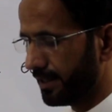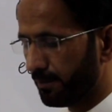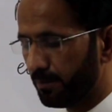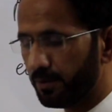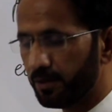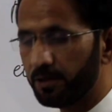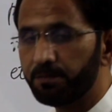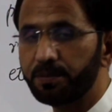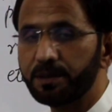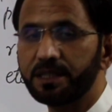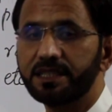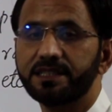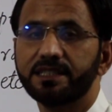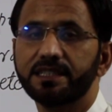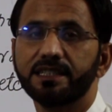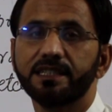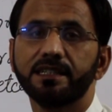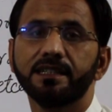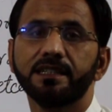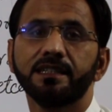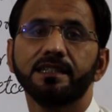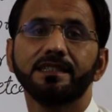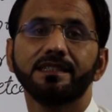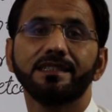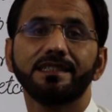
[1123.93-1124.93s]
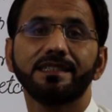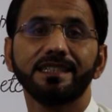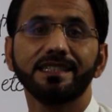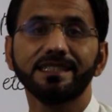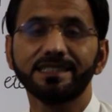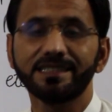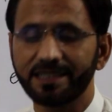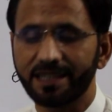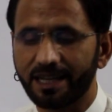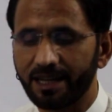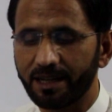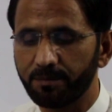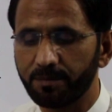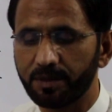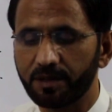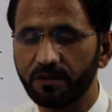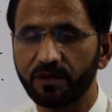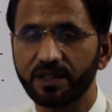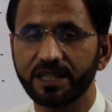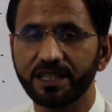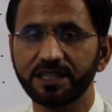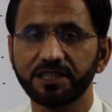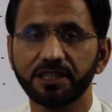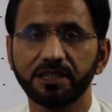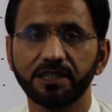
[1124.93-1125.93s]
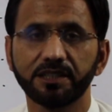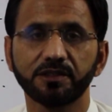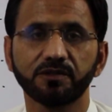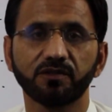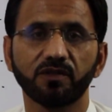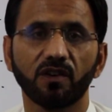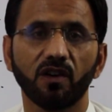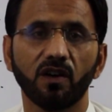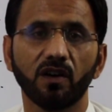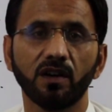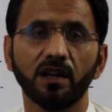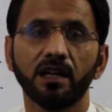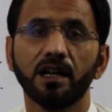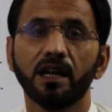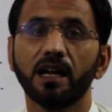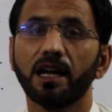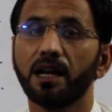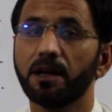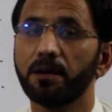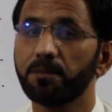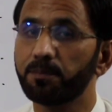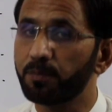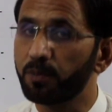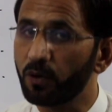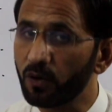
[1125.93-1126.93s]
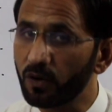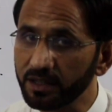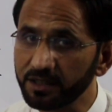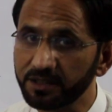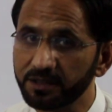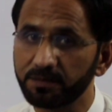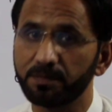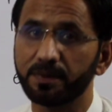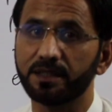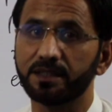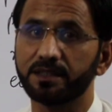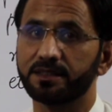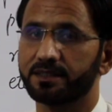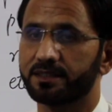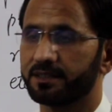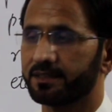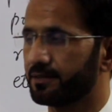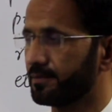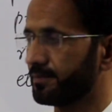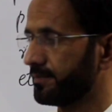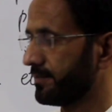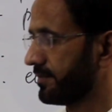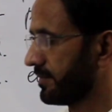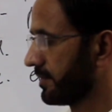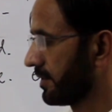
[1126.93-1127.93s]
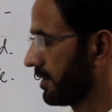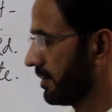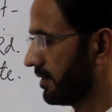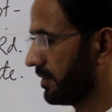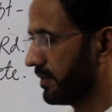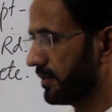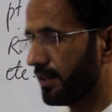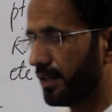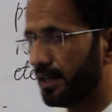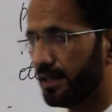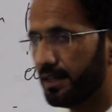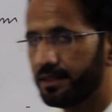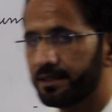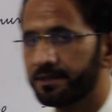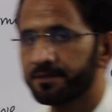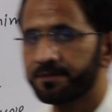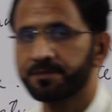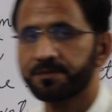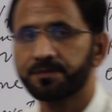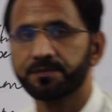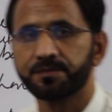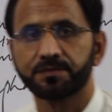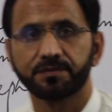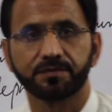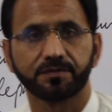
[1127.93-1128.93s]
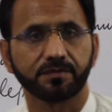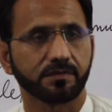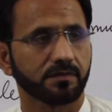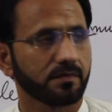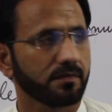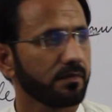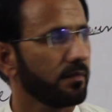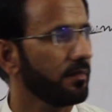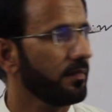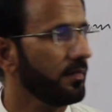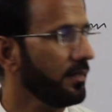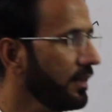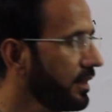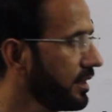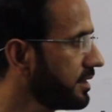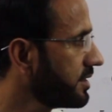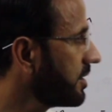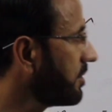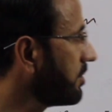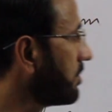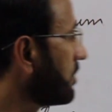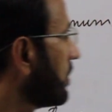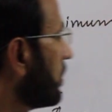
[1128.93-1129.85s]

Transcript: P P T, this abbreviation is for appointment, right? Some